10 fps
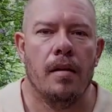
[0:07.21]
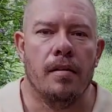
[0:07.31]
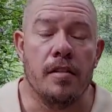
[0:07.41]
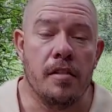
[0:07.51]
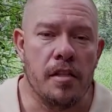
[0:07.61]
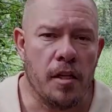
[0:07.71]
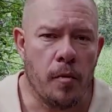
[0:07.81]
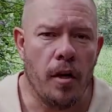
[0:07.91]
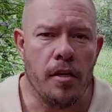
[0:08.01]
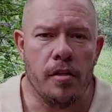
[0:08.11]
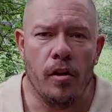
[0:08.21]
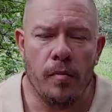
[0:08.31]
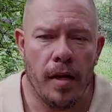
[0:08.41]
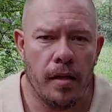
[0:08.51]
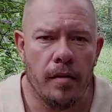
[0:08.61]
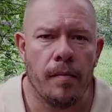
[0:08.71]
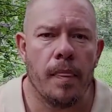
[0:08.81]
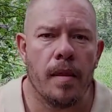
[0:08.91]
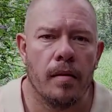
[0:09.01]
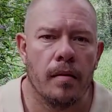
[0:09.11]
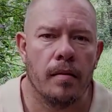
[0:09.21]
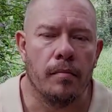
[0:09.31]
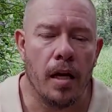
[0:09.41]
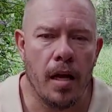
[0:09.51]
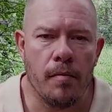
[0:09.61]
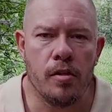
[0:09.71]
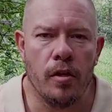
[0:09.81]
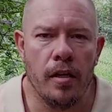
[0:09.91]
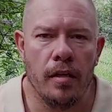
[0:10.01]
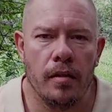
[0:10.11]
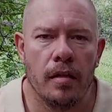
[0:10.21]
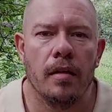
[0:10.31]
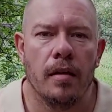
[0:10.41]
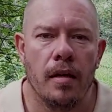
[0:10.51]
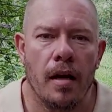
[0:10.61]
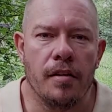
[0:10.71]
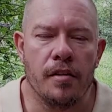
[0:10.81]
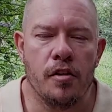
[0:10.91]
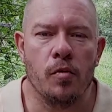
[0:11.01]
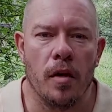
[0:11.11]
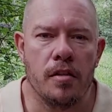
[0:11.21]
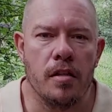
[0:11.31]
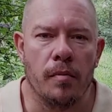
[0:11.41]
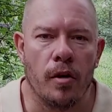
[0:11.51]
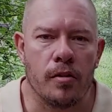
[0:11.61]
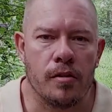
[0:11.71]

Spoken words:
This is Exploration Nomad. My name is Rudy, and this is what's in the box.